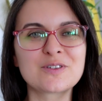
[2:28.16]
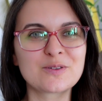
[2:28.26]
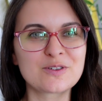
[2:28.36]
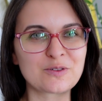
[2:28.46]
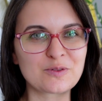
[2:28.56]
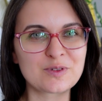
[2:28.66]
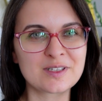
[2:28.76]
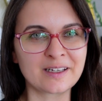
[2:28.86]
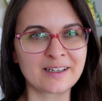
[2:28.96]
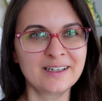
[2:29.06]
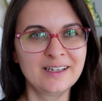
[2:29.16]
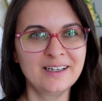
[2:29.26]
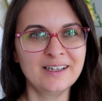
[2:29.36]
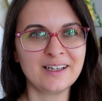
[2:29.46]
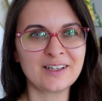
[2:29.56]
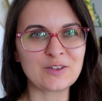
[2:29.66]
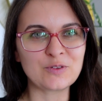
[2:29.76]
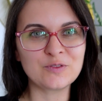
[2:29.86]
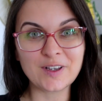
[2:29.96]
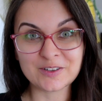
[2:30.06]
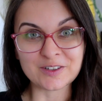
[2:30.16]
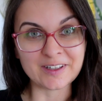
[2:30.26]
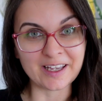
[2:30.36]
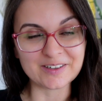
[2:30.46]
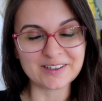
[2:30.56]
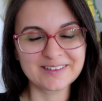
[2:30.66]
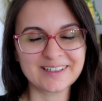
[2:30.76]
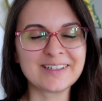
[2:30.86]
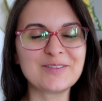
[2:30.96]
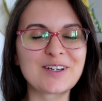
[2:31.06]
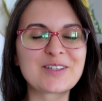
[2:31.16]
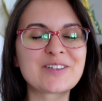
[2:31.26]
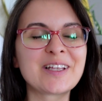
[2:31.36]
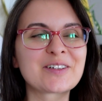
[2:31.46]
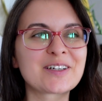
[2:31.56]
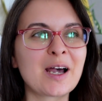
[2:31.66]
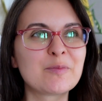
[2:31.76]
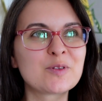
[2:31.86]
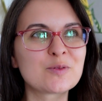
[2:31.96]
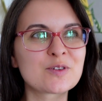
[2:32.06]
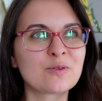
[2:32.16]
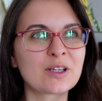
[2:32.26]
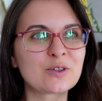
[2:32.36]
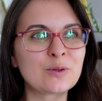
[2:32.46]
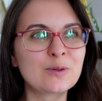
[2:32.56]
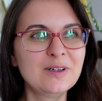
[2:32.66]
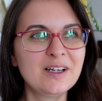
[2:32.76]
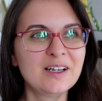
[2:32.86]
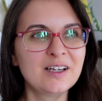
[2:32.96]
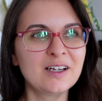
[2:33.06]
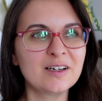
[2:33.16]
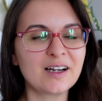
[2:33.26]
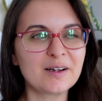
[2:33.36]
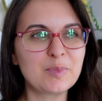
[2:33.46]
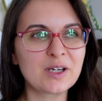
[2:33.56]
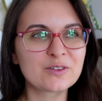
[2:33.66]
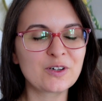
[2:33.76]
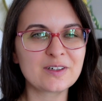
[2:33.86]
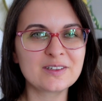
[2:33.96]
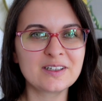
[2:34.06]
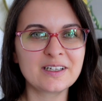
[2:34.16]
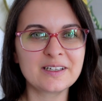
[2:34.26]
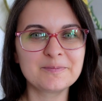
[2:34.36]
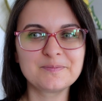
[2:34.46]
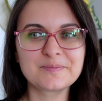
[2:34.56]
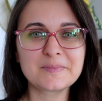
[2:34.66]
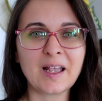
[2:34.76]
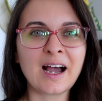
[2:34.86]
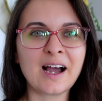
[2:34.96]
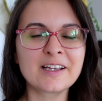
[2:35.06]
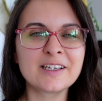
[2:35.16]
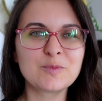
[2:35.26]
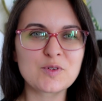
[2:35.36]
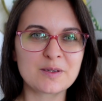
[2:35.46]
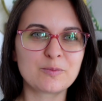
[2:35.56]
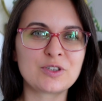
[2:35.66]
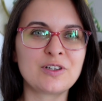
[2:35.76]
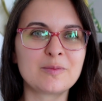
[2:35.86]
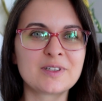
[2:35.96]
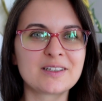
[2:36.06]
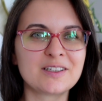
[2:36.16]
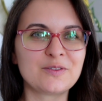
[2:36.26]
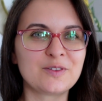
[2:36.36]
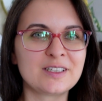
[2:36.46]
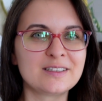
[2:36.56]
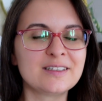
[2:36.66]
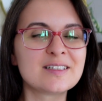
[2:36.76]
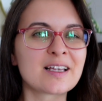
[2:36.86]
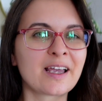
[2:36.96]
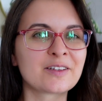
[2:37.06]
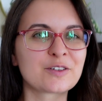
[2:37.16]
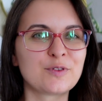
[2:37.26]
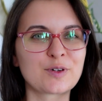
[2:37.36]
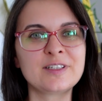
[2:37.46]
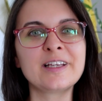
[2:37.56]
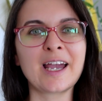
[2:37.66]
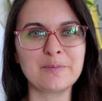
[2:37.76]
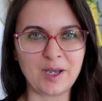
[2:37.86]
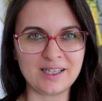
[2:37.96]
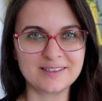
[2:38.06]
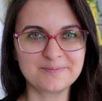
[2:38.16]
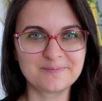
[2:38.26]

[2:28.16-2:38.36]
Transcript: also using Vectornator app. It was quite cool. But currently I am using predominantly Affinity Designer for the iPad.